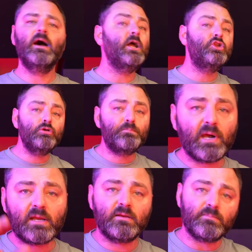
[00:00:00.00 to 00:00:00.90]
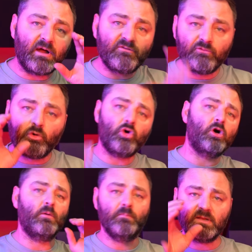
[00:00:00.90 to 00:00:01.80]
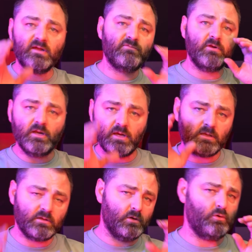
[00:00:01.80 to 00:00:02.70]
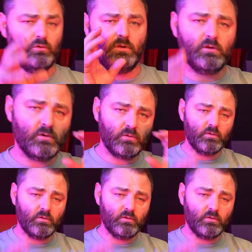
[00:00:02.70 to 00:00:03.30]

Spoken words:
I do practice my forearms every night though, you know.